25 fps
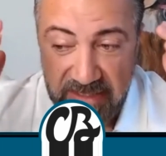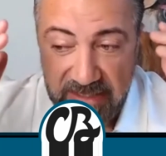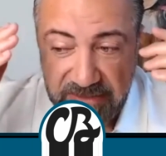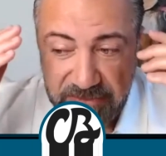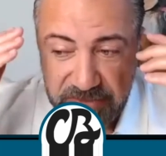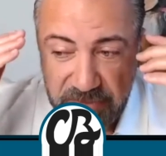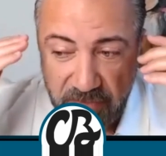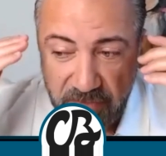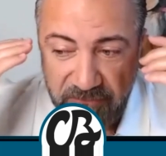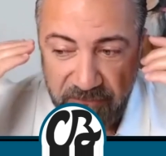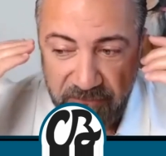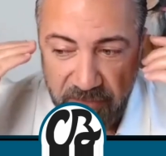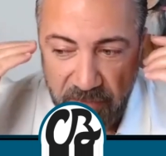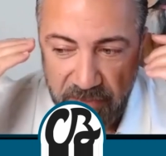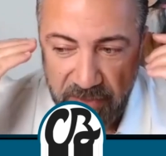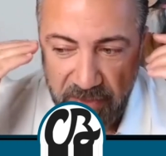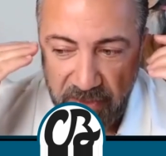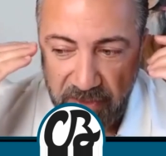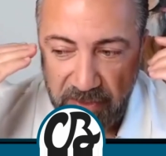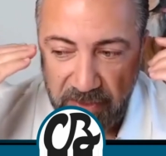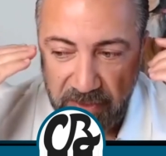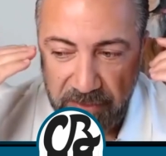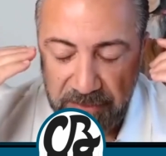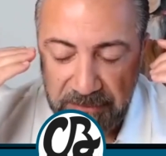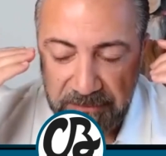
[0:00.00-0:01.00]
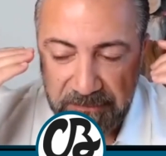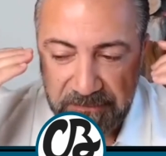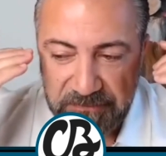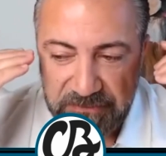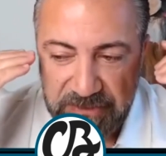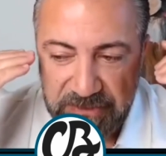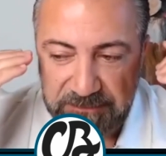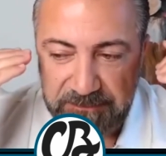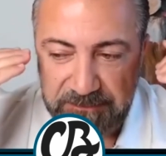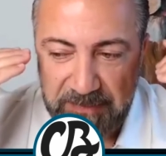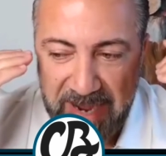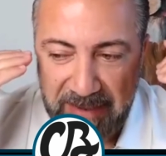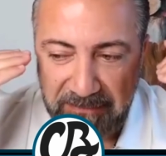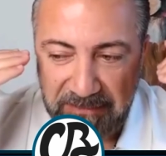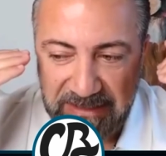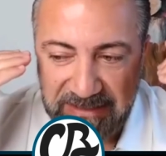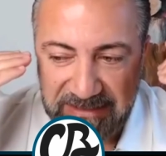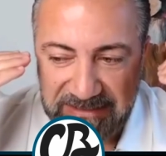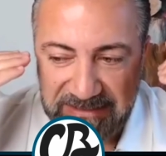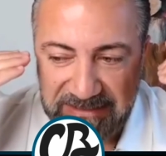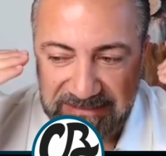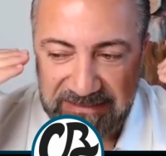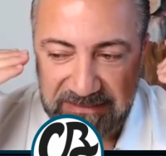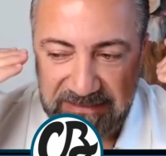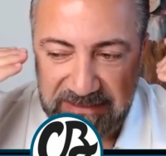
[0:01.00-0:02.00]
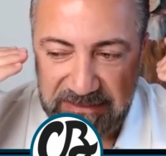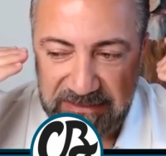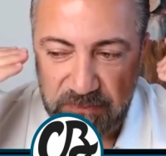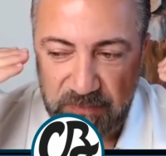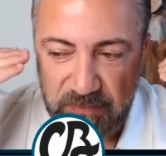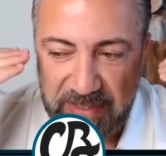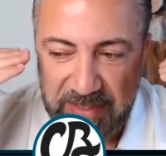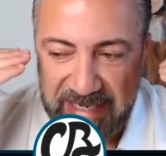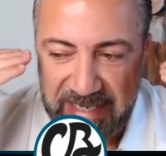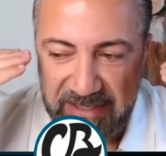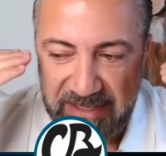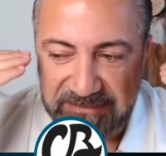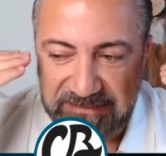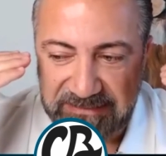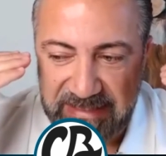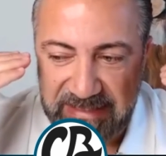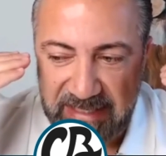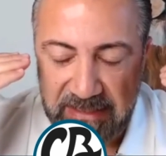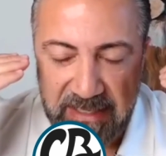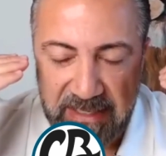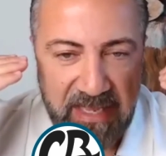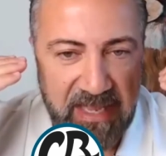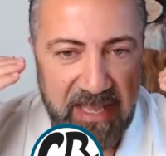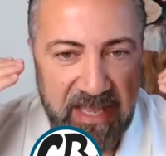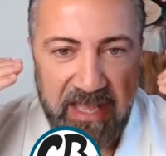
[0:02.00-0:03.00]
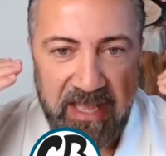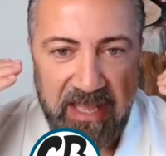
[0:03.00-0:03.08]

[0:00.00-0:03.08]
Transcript: So for her, she's probably listening to this right now and saying,